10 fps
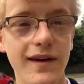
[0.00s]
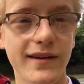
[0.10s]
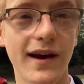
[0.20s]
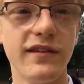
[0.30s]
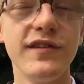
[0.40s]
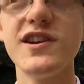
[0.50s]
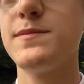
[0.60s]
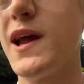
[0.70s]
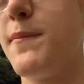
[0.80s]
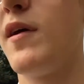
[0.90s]
Hey guys,
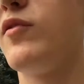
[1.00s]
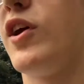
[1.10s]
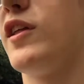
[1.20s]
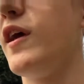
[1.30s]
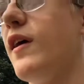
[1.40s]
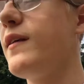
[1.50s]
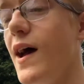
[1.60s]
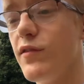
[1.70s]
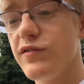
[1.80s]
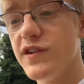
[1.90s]
finished paper round earlier.
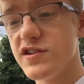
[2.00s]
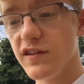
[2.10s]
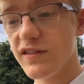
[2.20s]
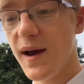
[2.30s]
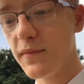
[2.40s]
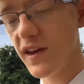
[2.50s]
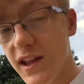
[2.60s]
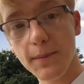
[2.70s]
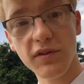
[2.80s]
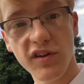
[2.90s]
Now I've just finished exams,
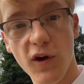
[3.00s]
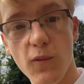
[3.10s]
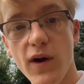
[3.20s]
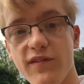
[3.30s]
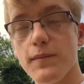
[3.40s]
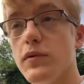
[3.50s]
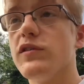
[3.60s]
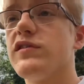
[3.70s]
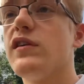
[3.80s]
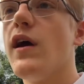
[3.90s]
getting the bus home, waiting for the
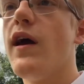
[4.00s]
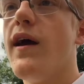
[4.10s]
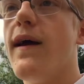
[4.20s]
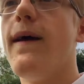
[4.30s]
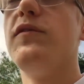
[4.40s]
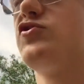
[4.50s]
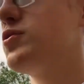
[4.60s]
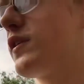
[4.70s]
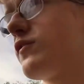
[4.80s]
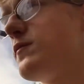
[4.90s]
bus. It was
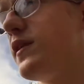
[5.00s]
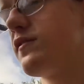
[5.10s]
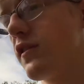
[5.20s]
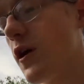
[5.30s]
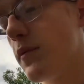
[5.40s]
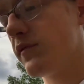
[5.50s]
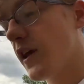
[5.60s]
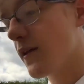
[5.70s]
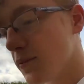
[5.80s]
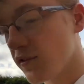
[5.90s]
due like 2 minutes ago, but I was
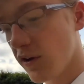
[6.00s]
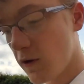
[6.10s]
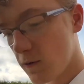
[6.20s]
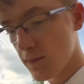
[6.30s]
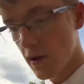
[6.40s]
getting the bus home.